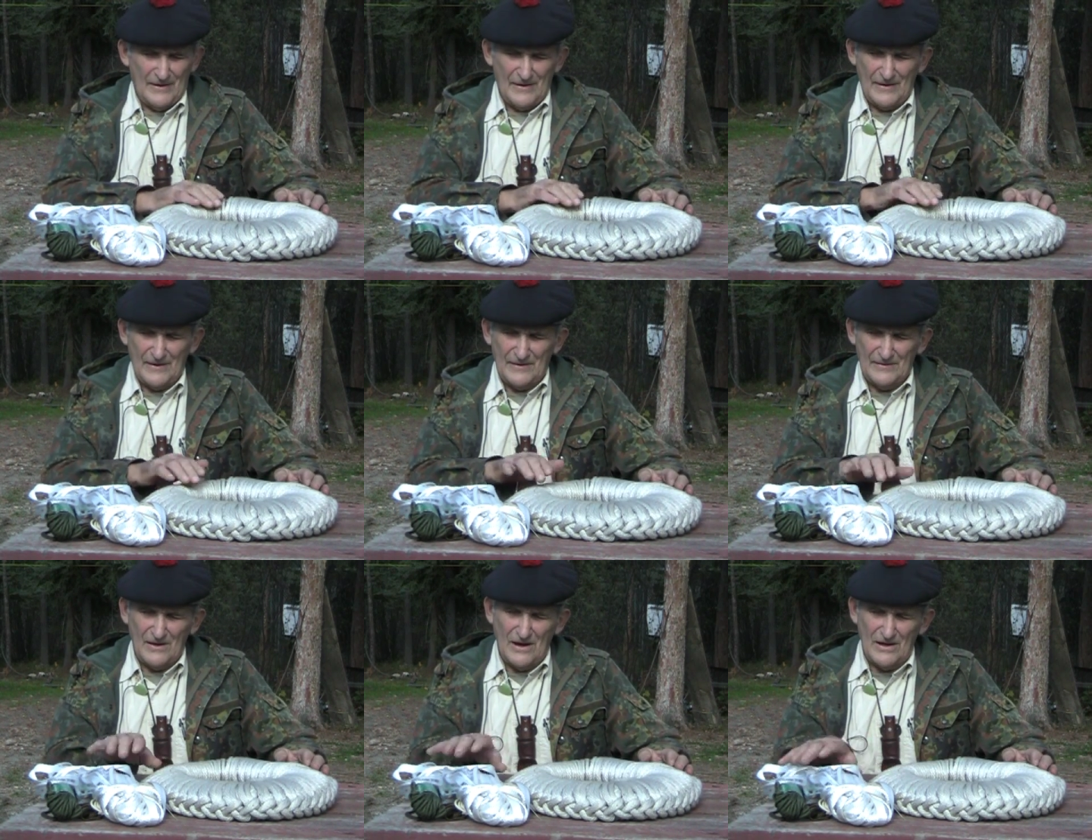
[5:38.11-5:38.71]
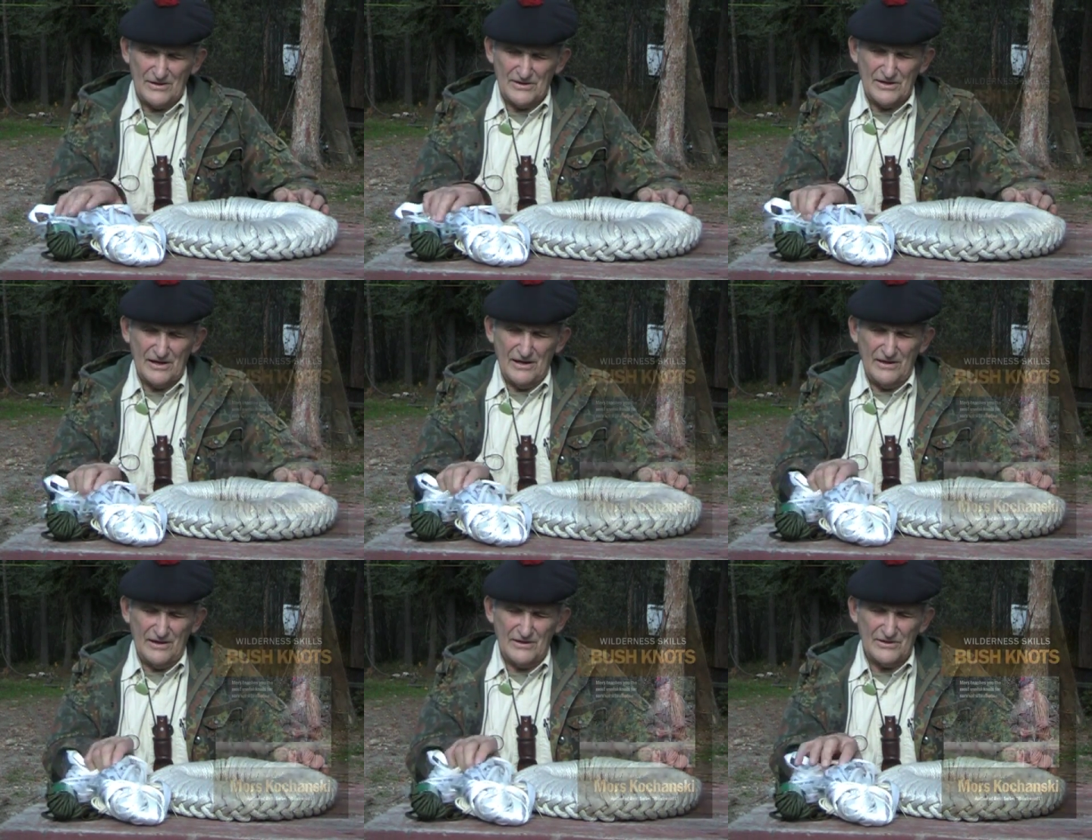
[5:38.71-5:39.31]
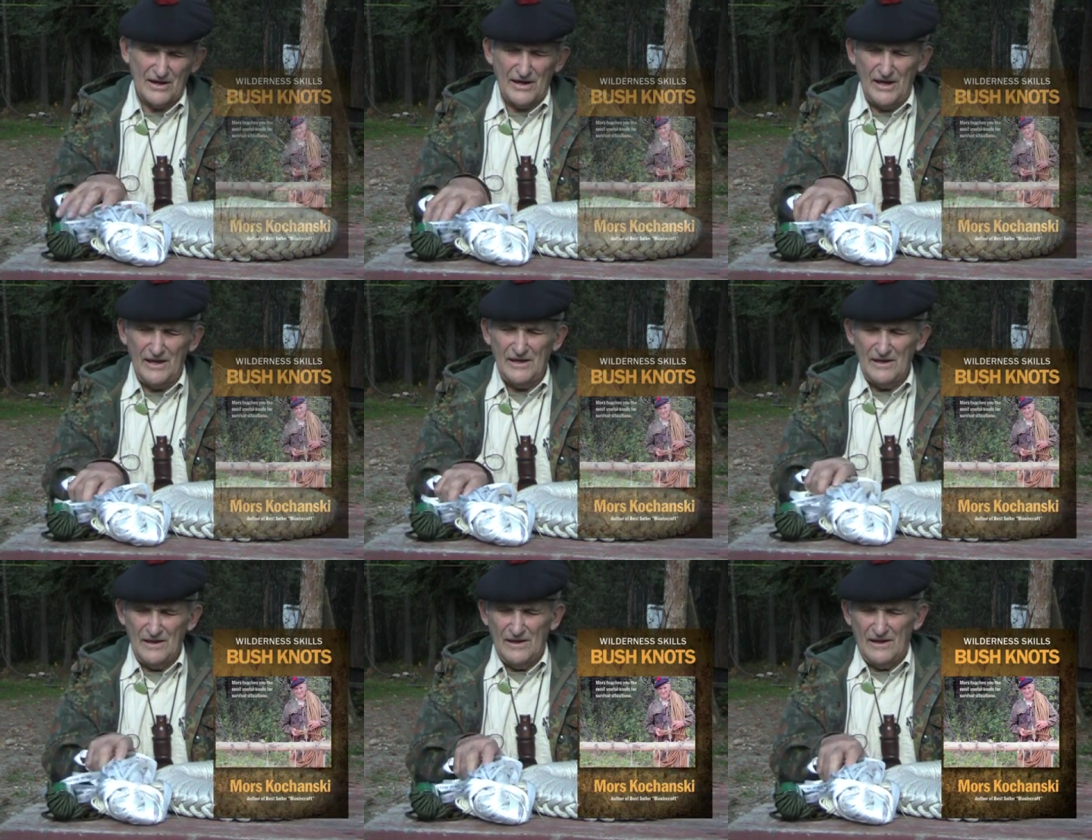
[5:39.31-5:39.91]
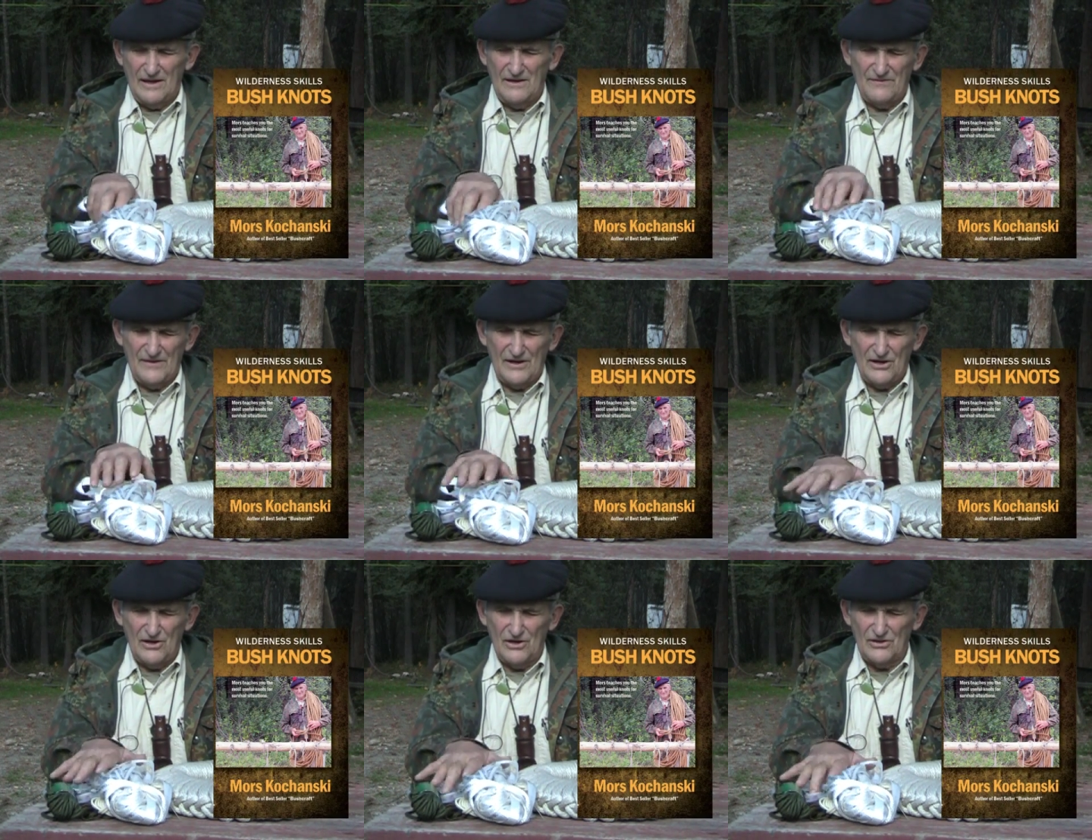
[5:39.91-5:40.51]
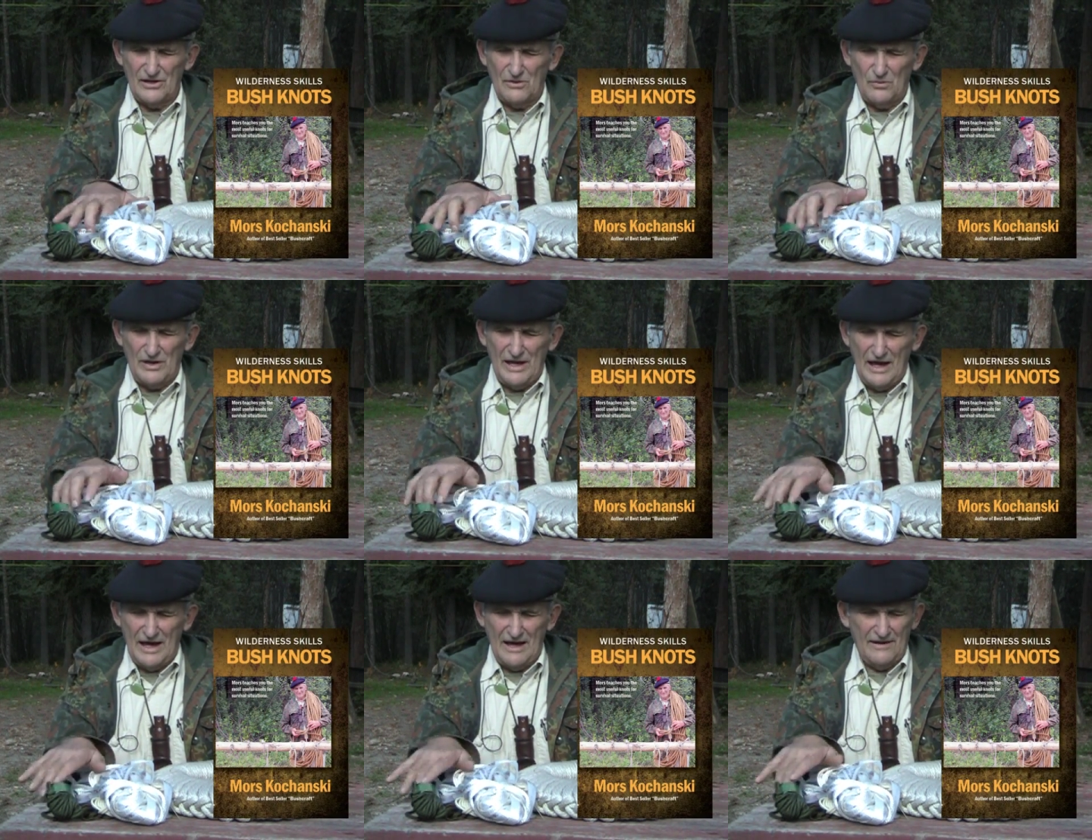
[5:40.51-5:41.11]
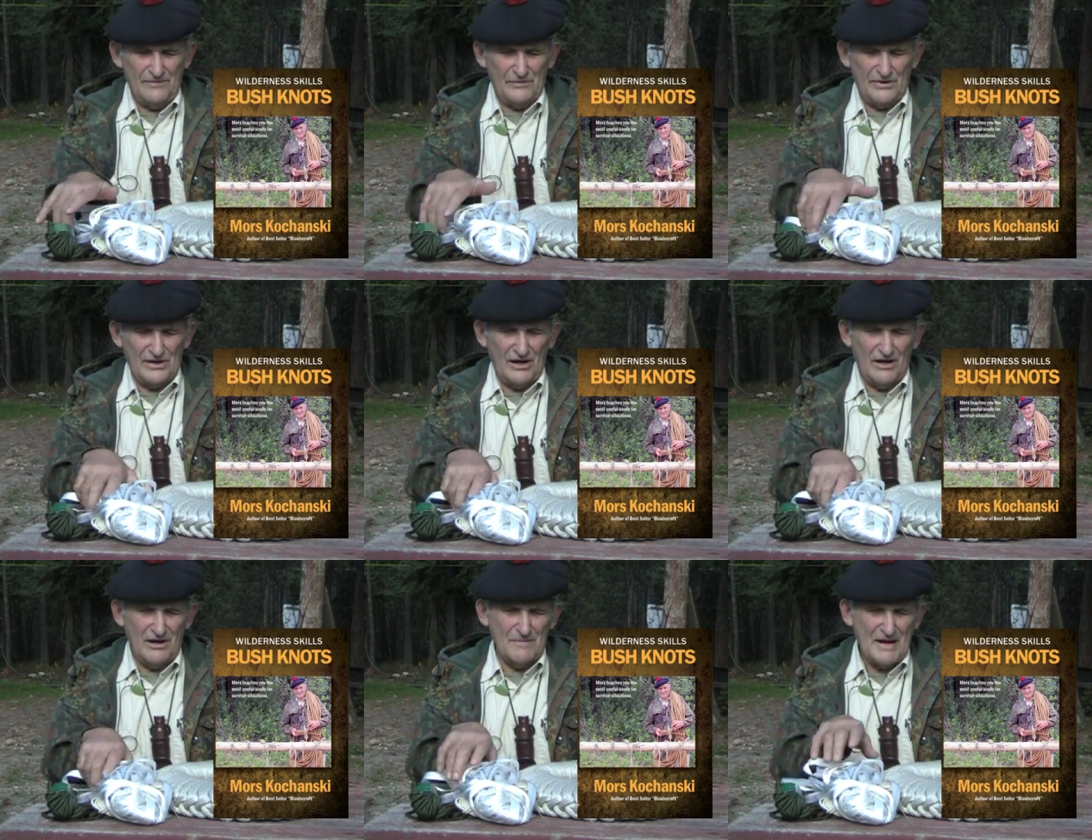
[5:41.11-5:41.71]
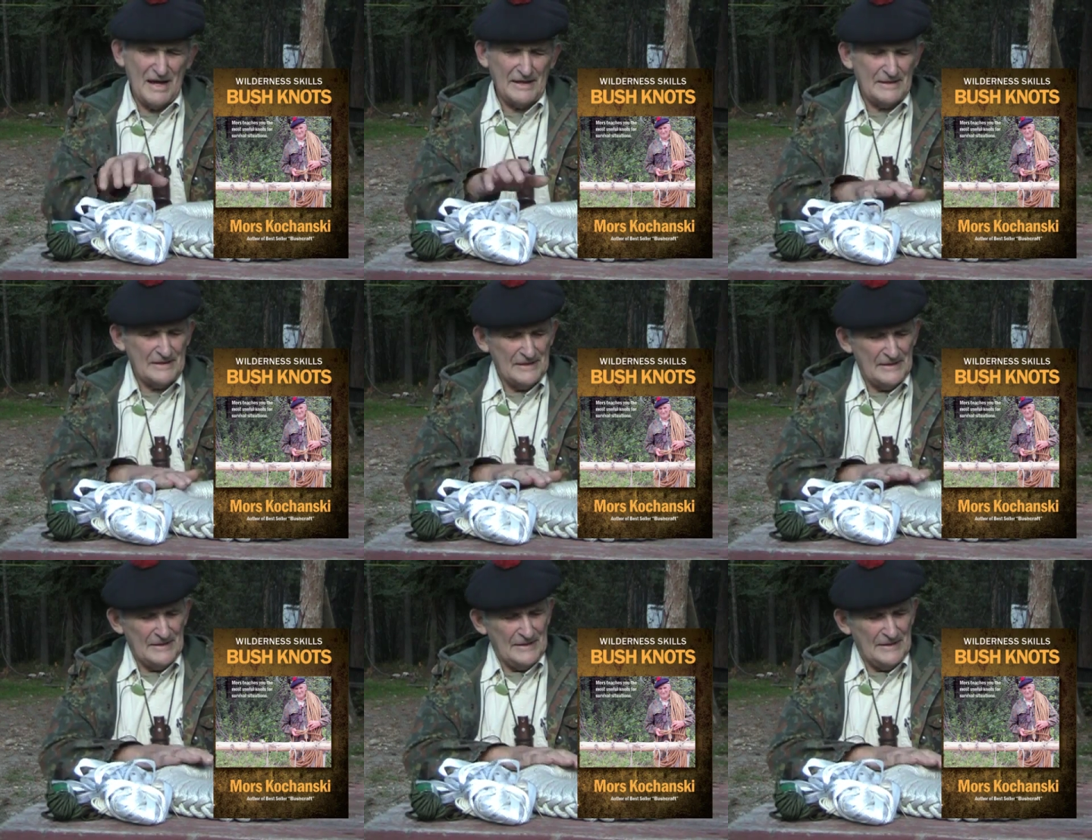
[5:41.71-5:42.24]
knots, there's a video that we have with Karamat